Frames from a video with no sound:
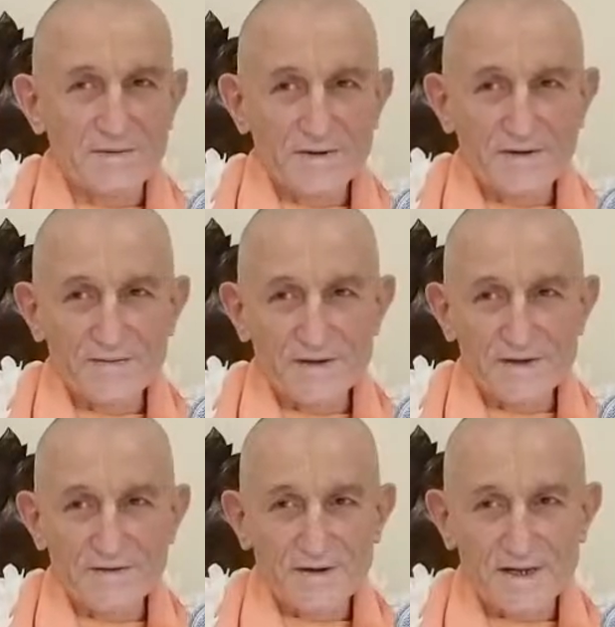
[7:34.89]
we're
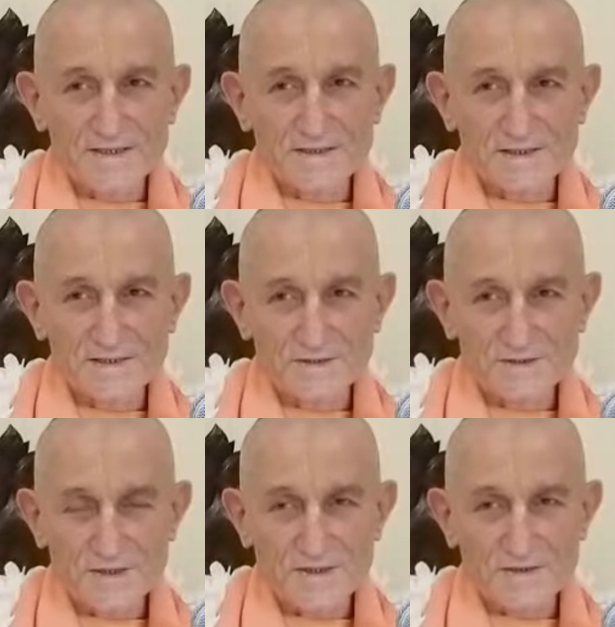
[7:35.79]
offering grains and
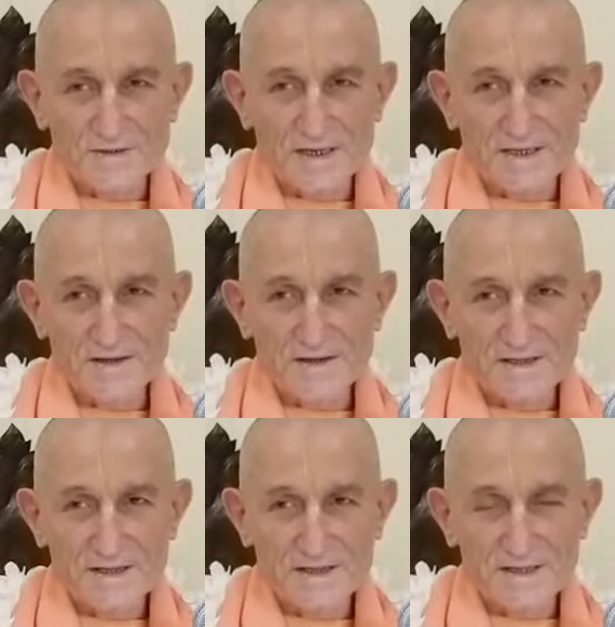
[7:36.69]
the shraddha
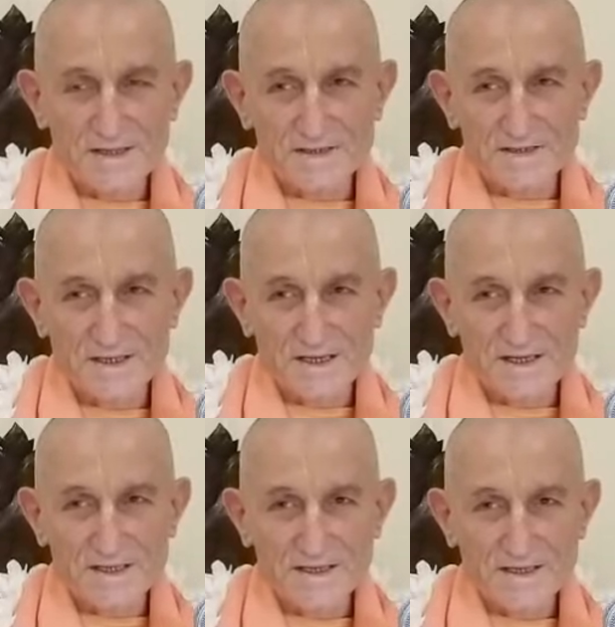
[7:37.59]
and things like that.